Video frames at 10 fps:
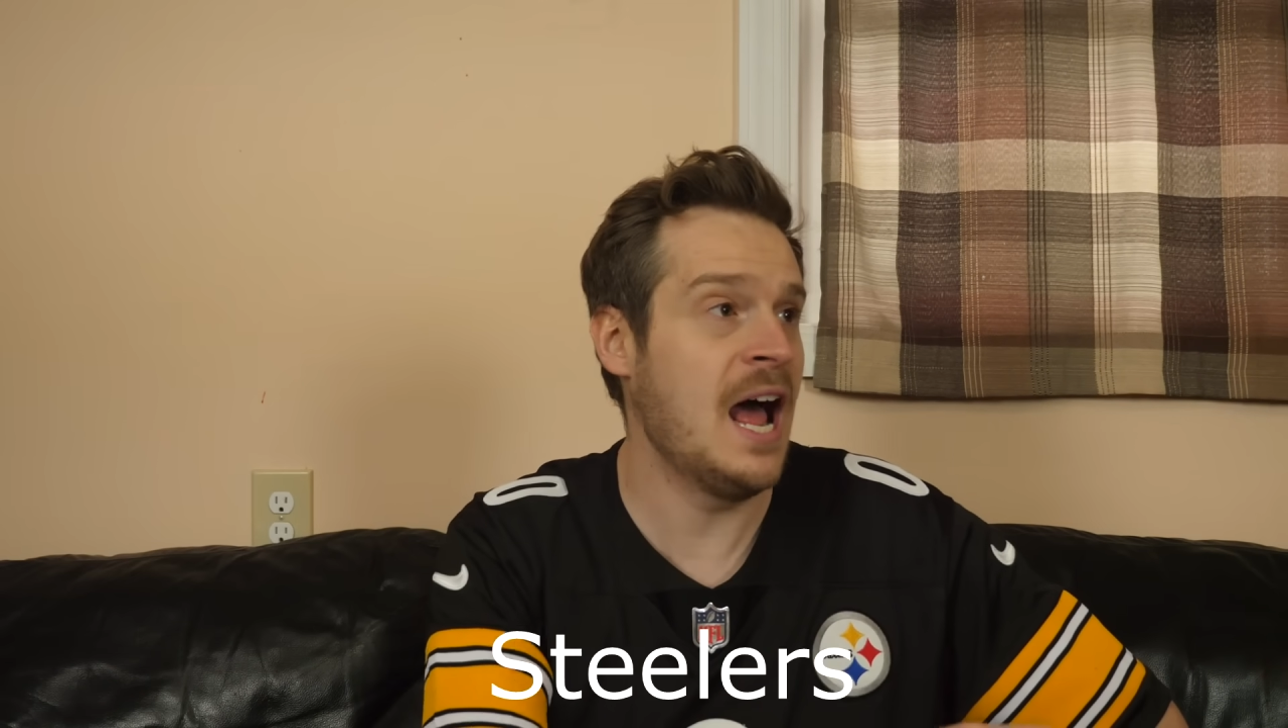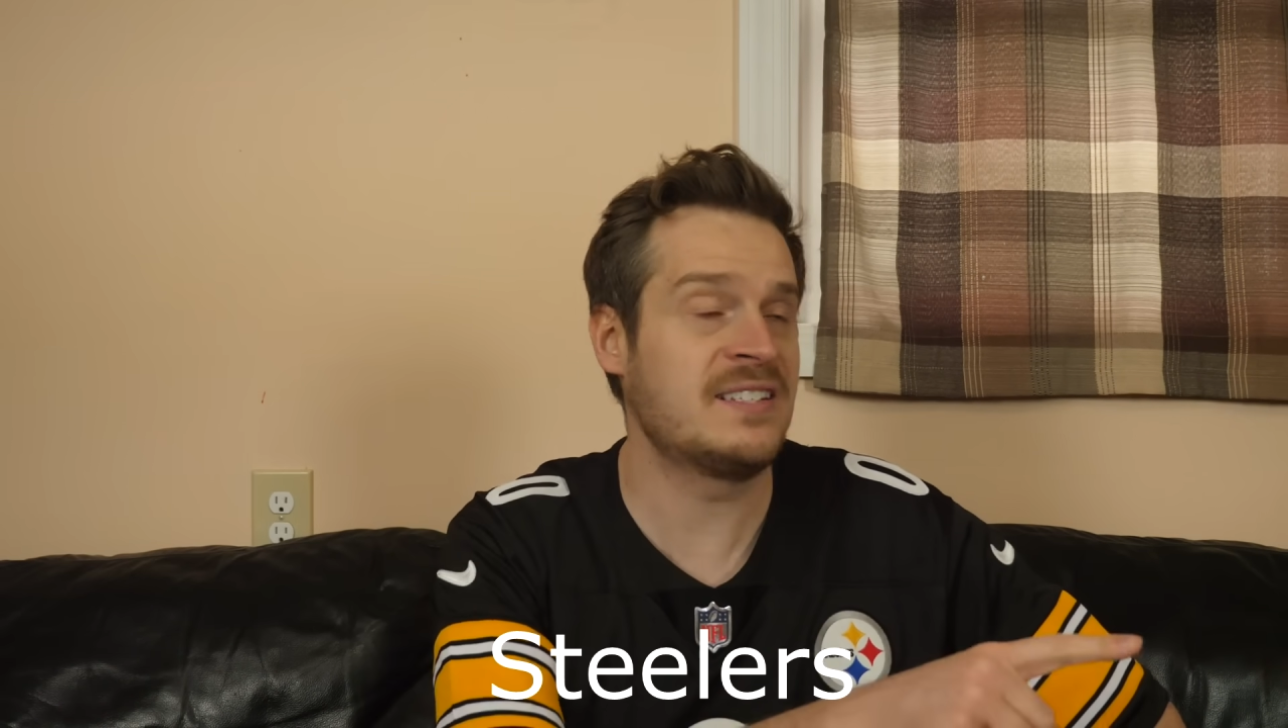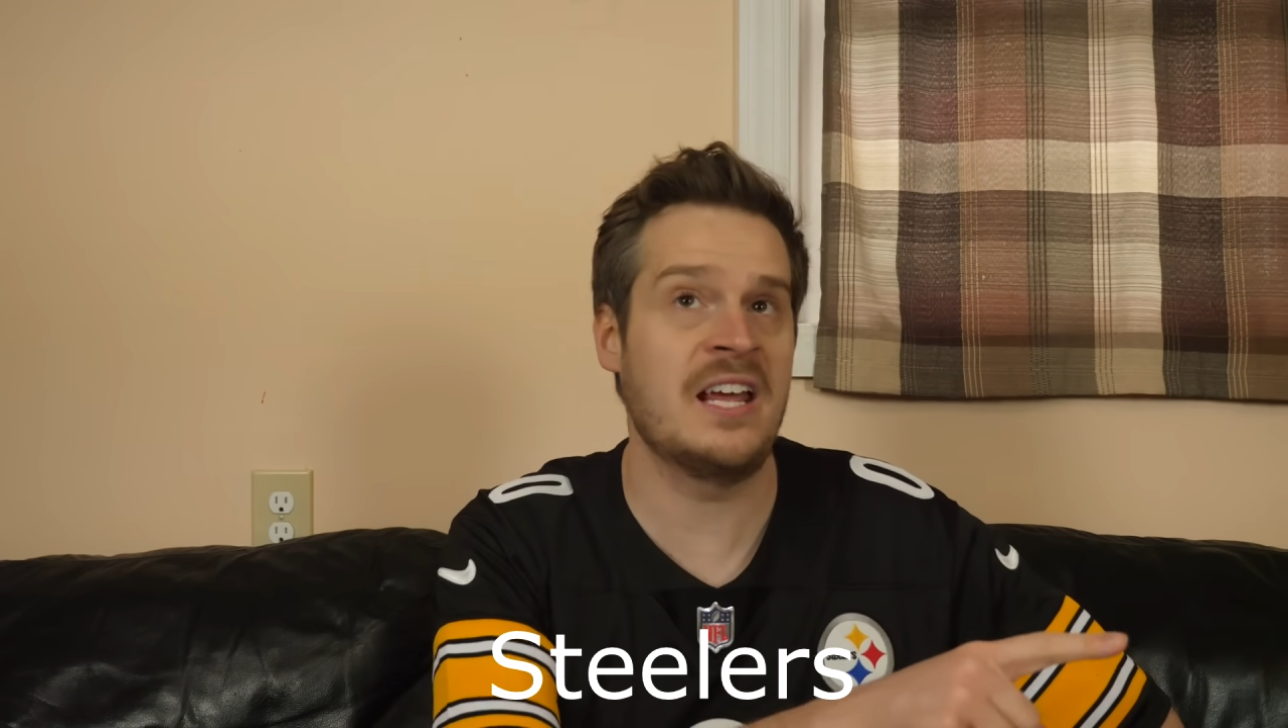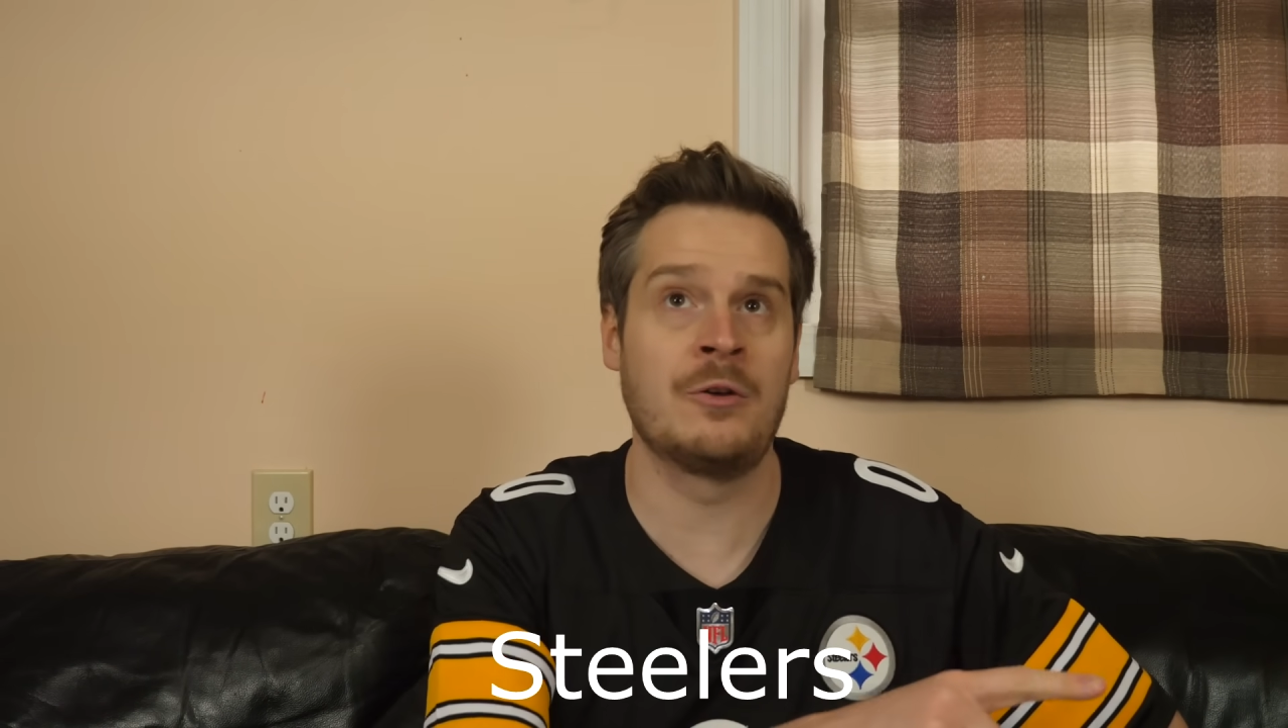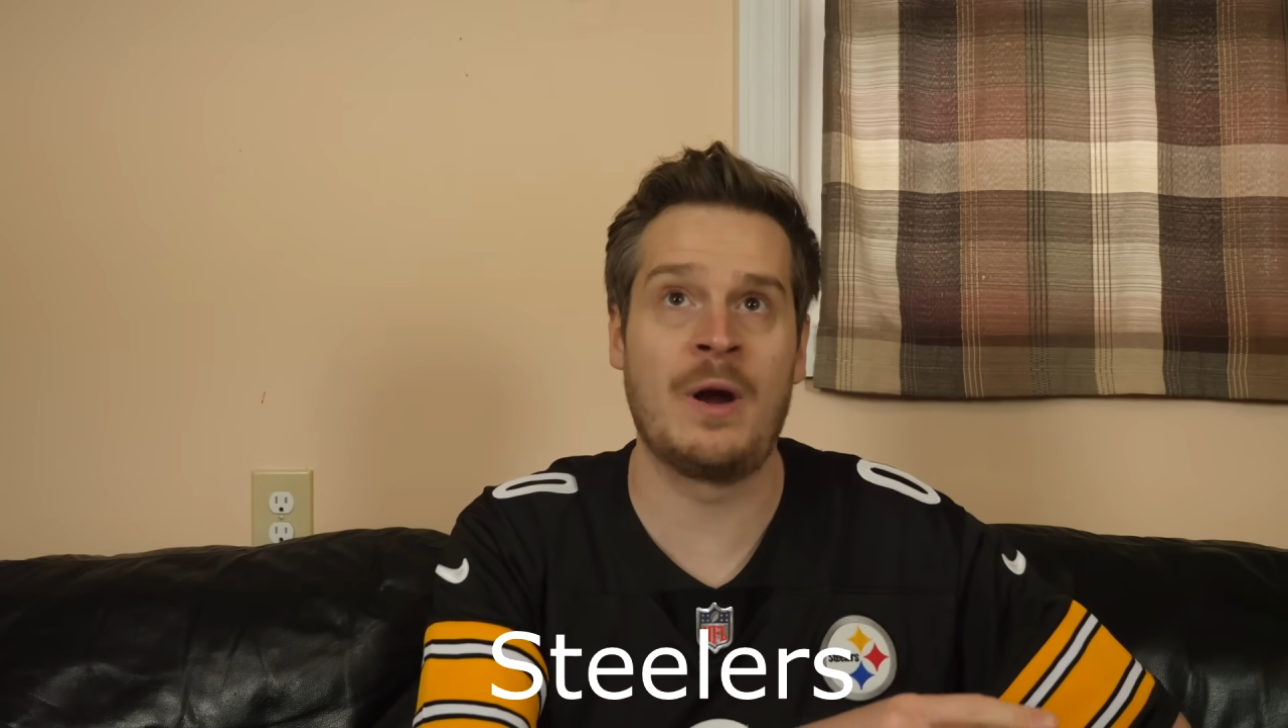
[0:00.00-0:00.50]
I
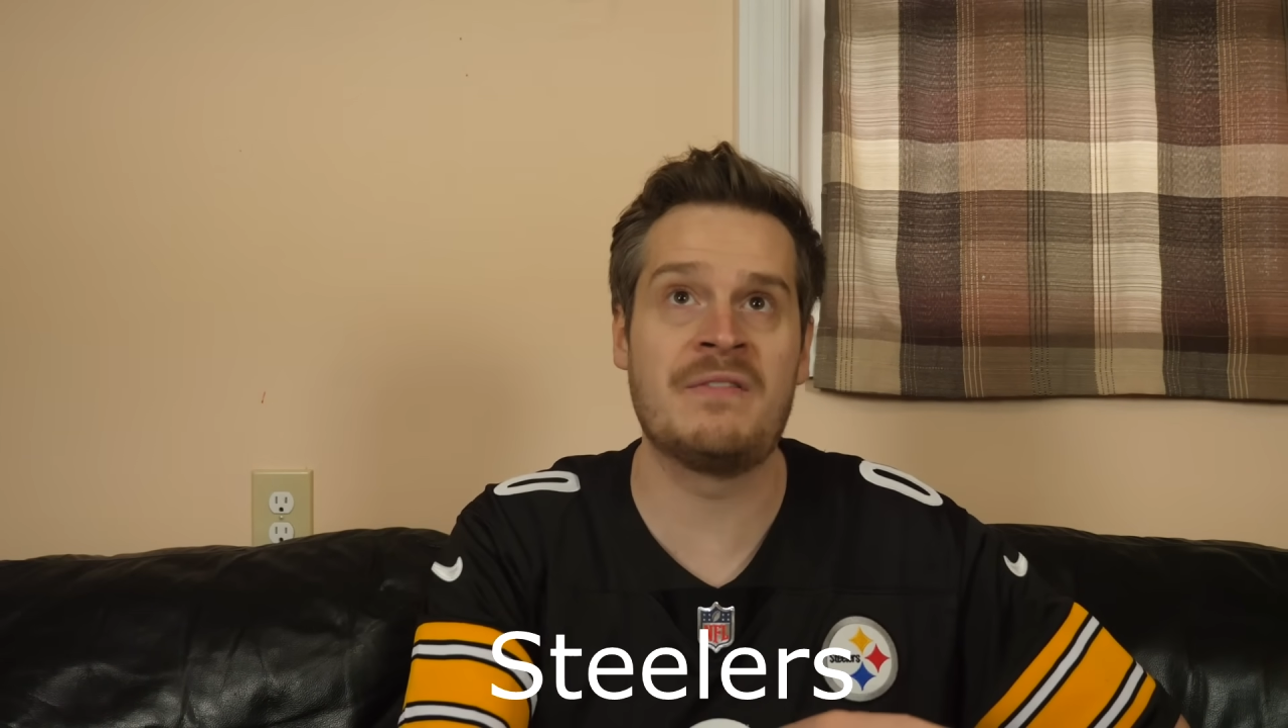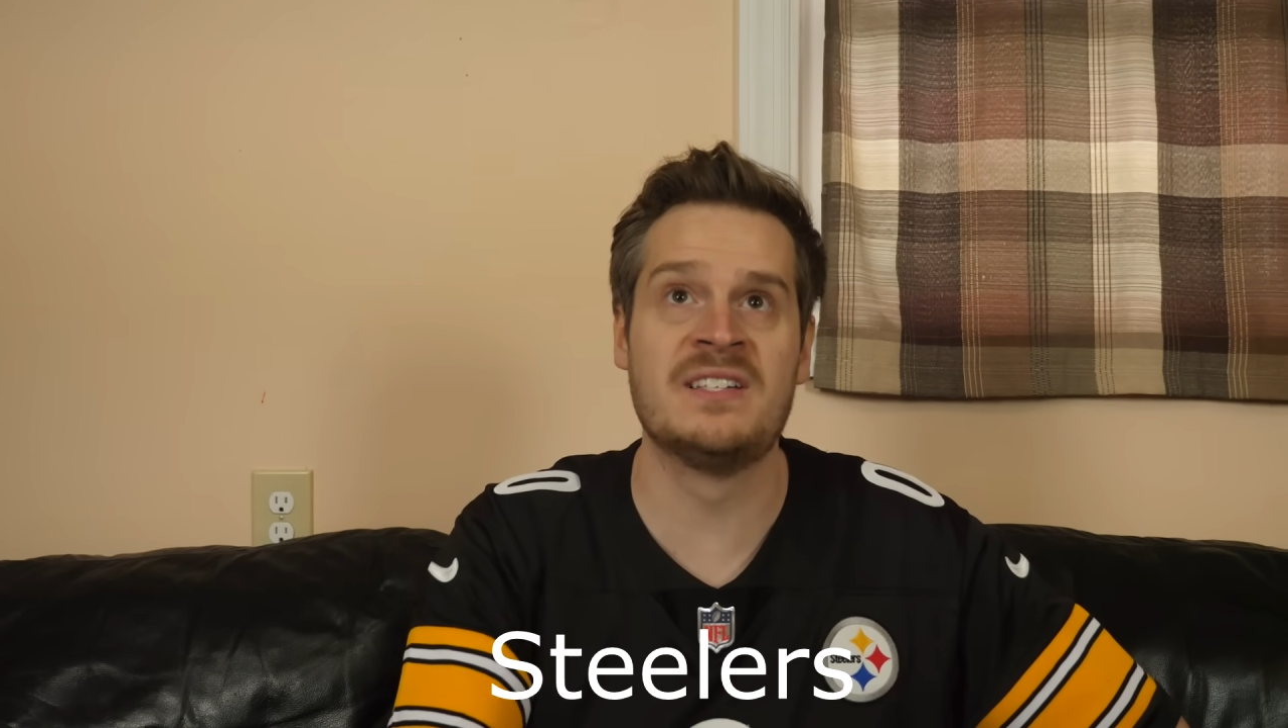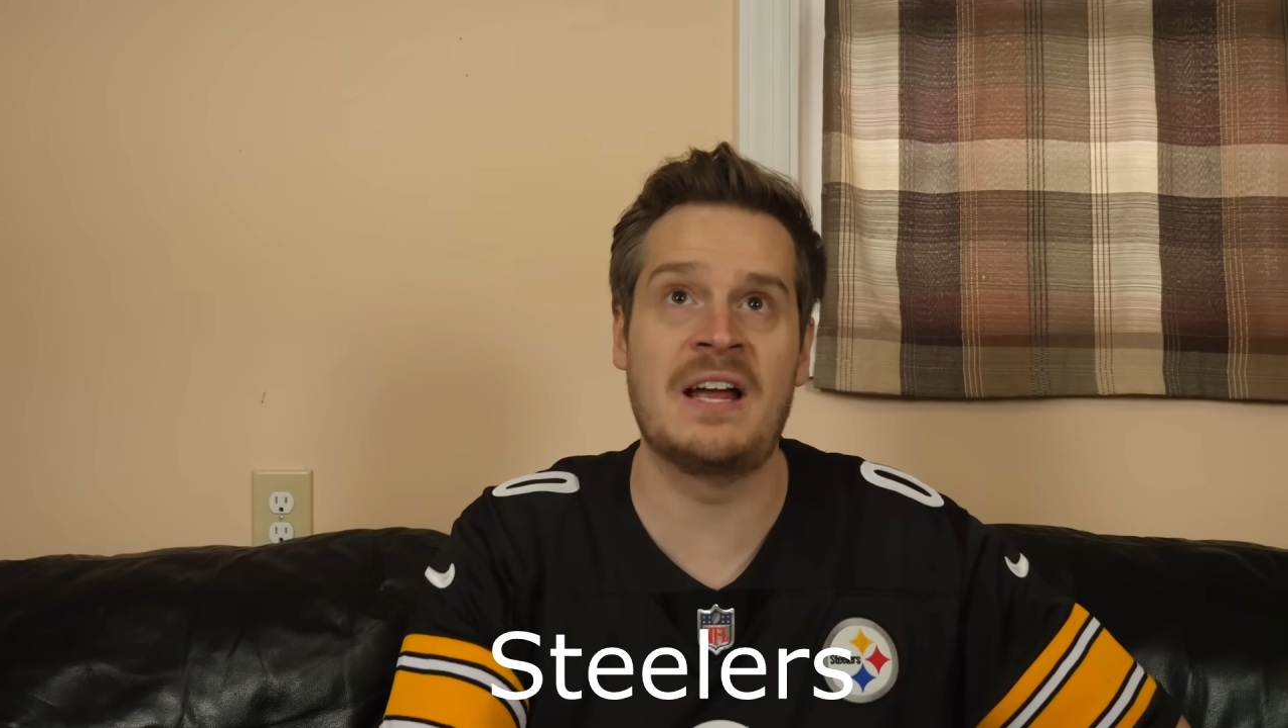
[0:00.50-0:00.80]
say the Ravens